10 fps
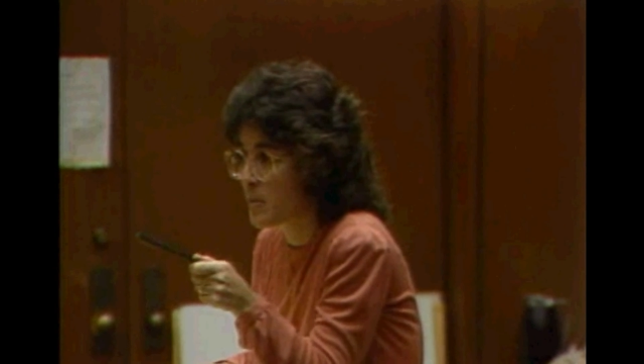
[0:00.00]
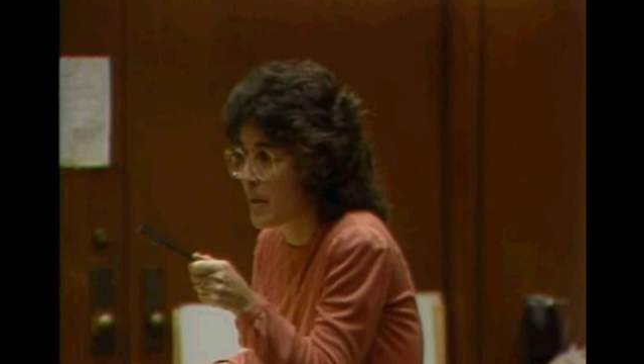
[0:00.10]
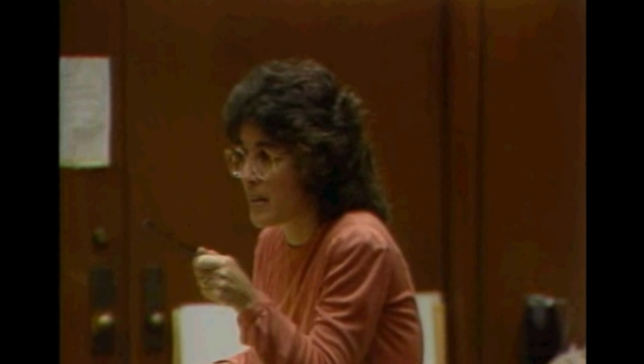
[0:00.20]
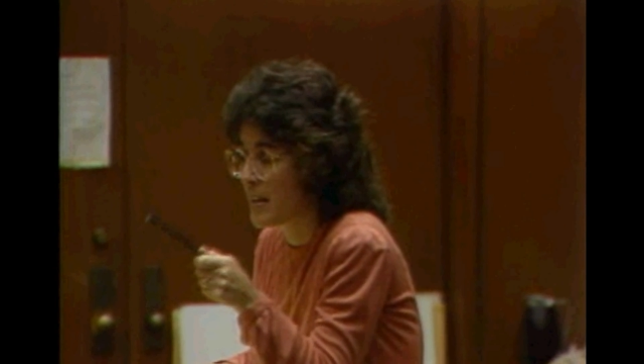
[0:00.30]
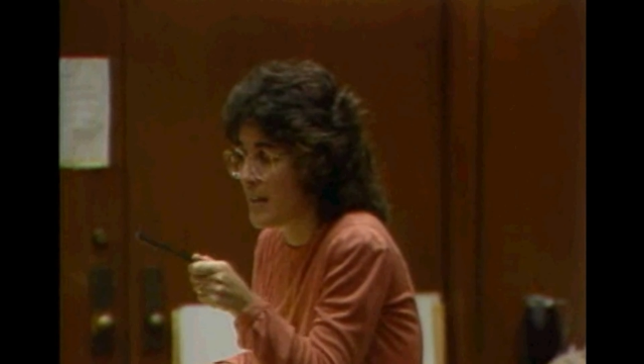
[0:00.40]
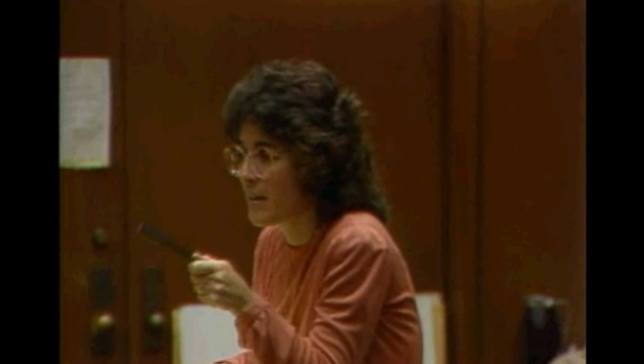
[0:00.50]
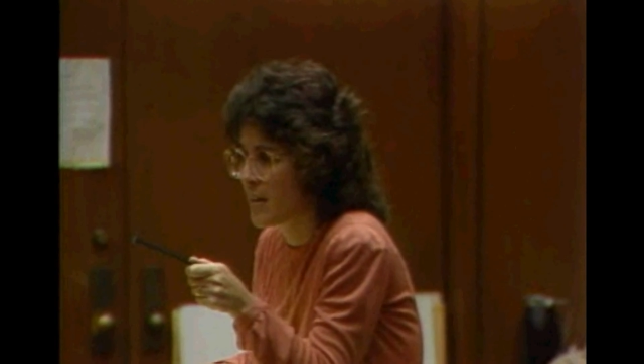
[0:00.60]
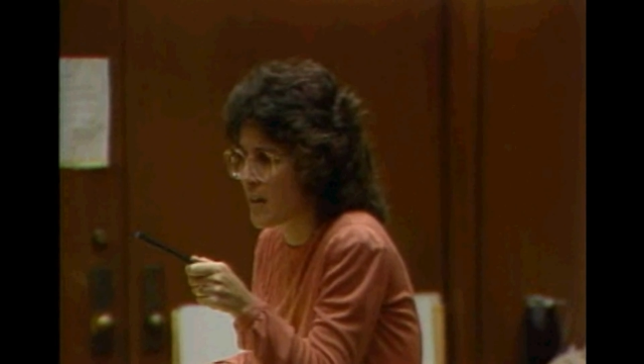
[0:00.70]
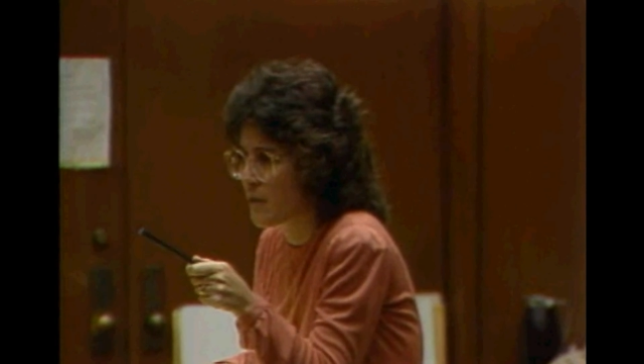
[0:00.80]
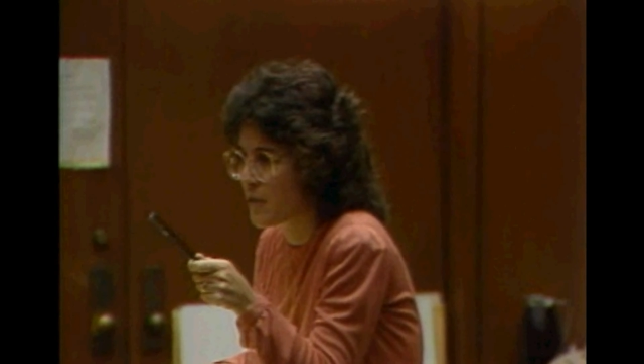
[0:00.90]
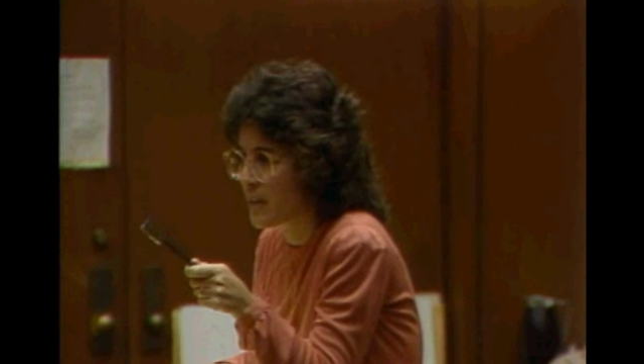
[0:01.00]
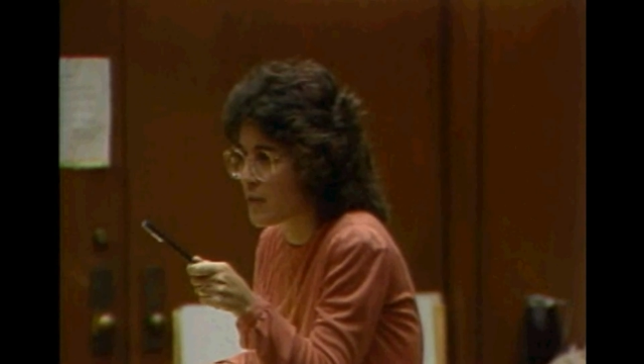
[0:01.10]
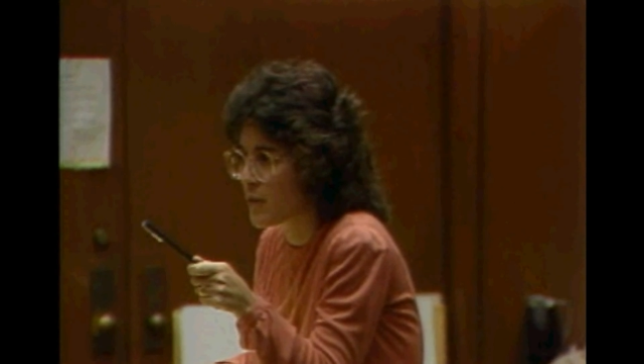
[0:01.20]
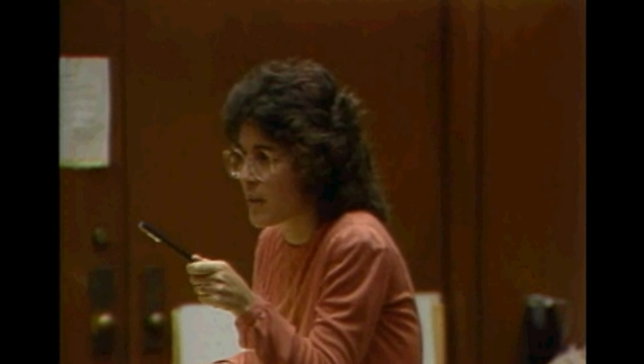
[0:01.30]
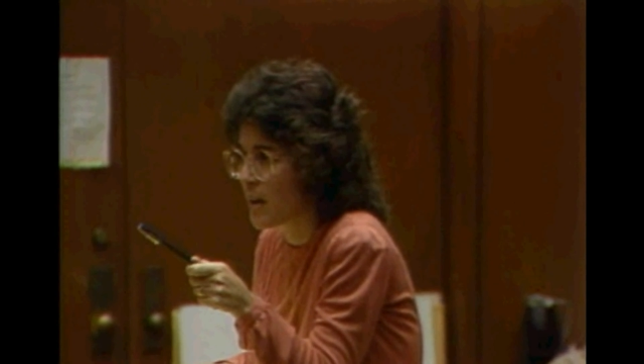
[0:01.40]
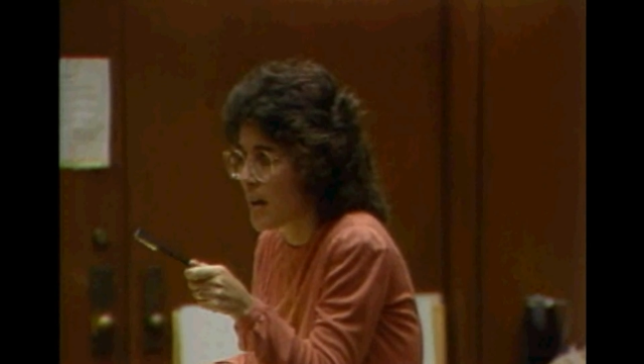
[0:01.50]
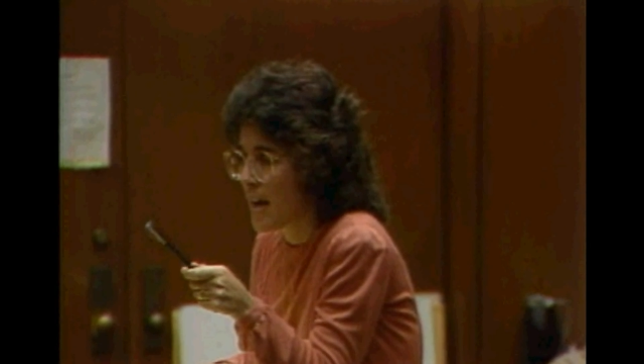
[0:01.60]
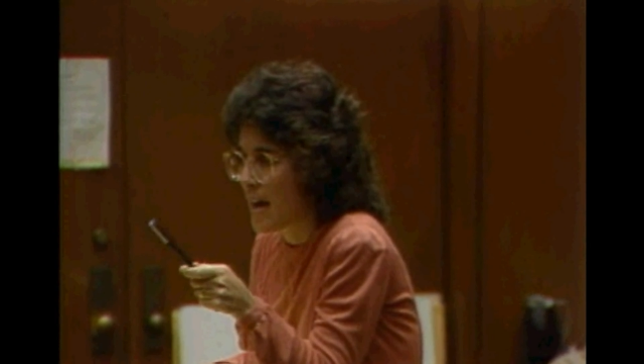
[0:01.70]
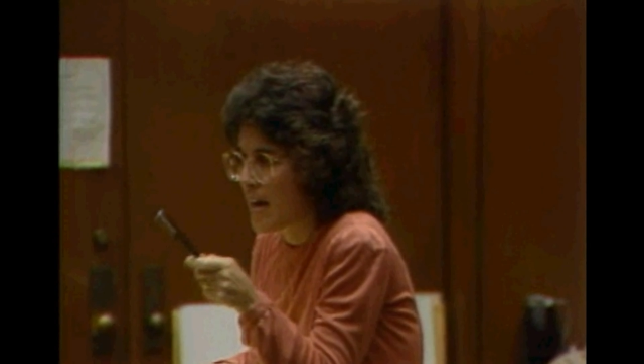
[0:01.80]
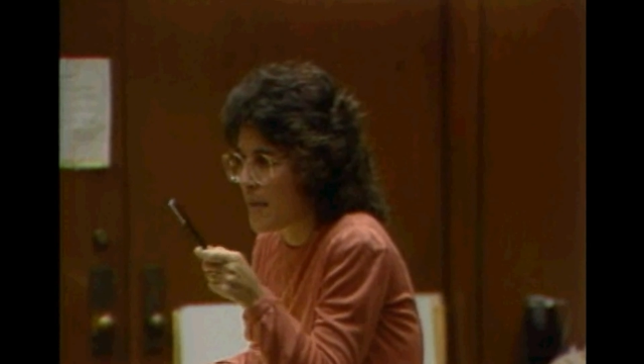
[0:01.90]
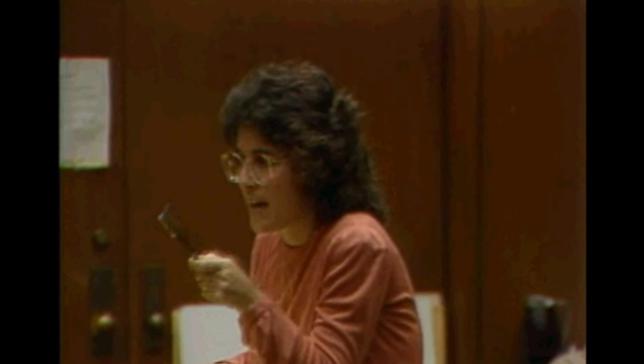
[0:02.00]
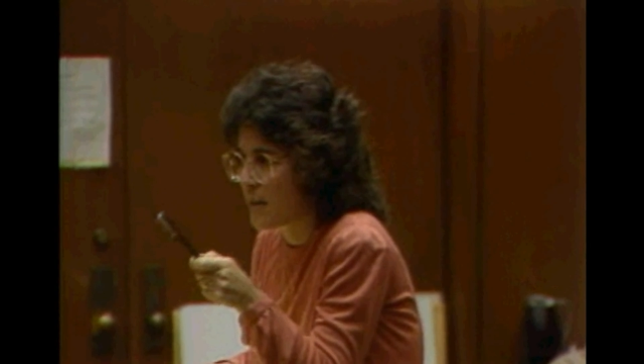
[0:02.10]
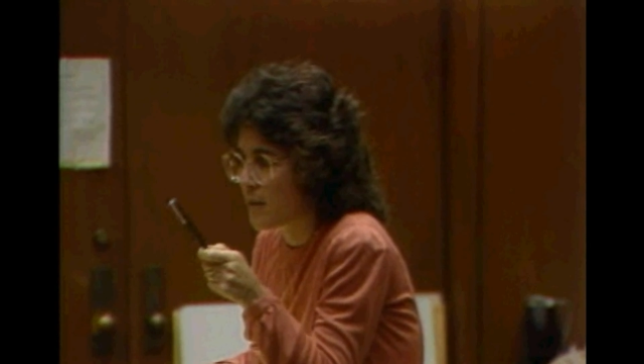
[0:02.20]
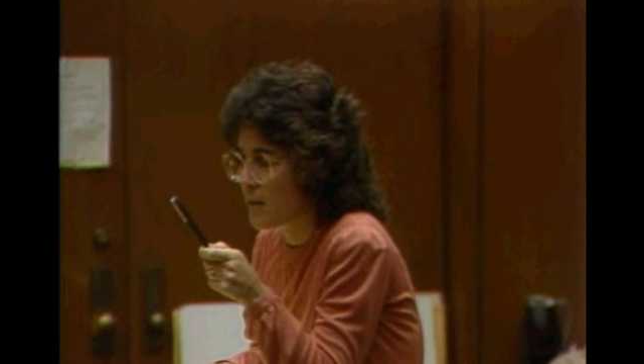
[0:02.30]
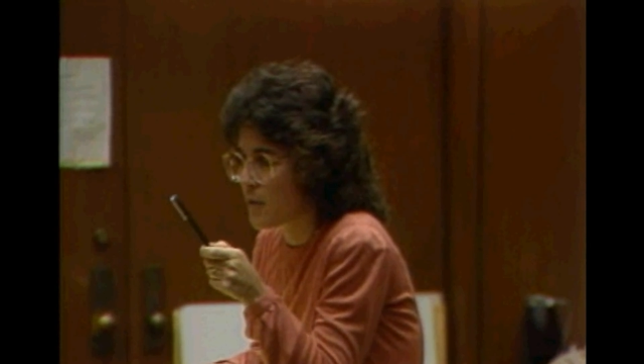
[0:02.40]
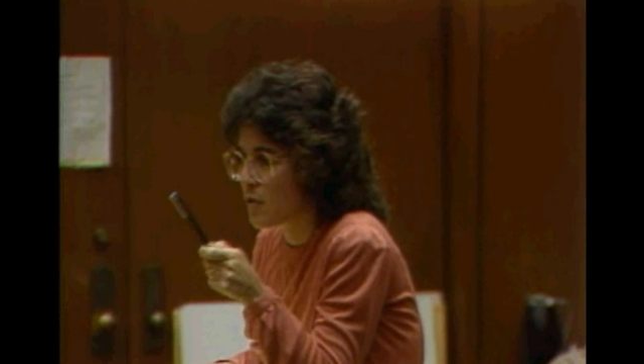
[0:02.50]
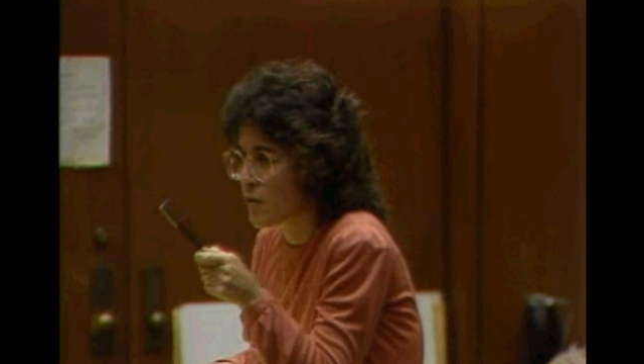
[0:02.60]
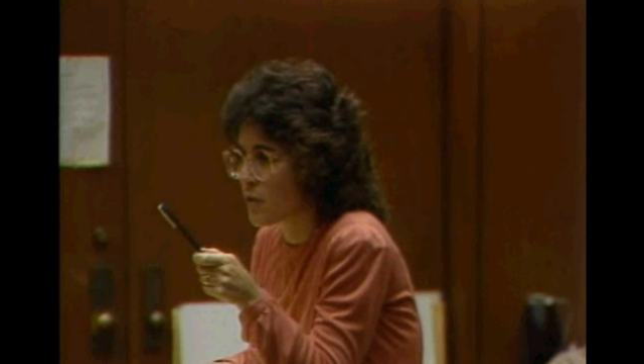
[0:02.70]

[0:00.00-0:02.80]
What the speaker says: in the conversation, and that juror's